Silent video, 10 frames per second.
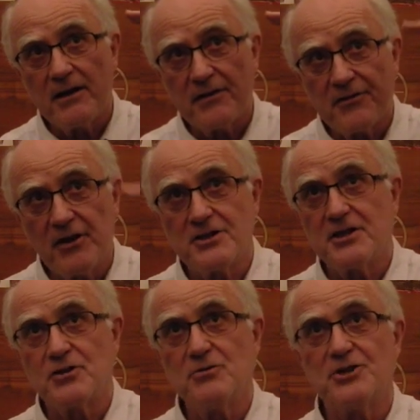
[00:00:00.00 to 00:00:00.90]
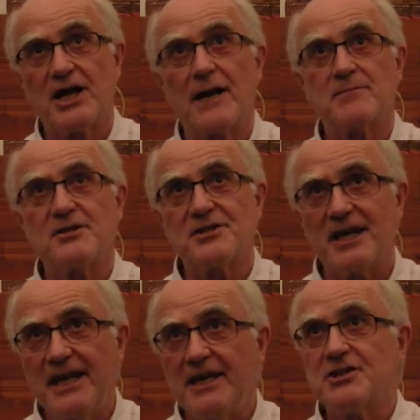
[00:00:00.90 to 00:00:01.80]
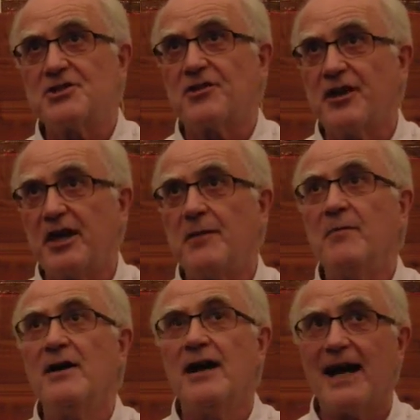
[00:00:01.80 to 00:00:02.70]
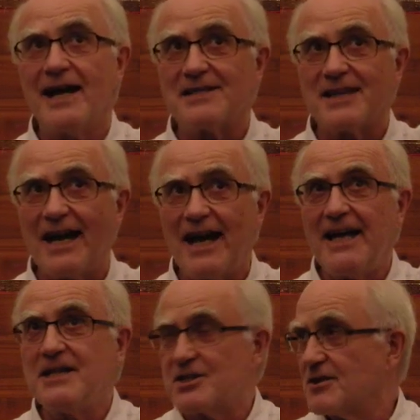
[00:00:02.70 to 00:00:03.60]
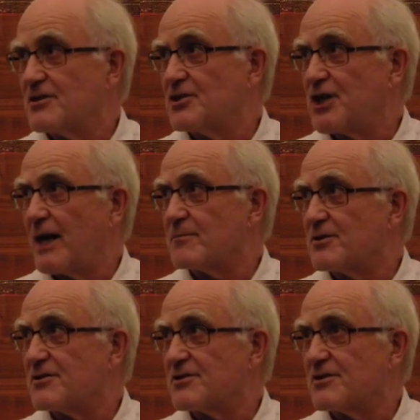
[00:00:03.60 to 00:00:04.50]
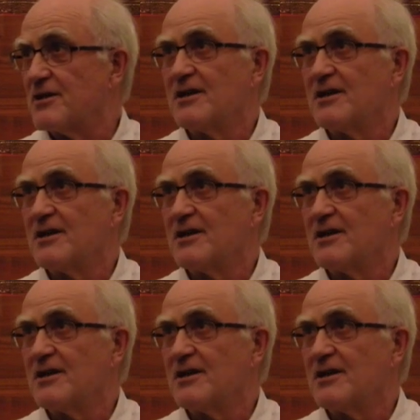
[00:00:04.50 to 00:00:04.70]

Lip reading: 32 chapters. Each theme has 8 chapters.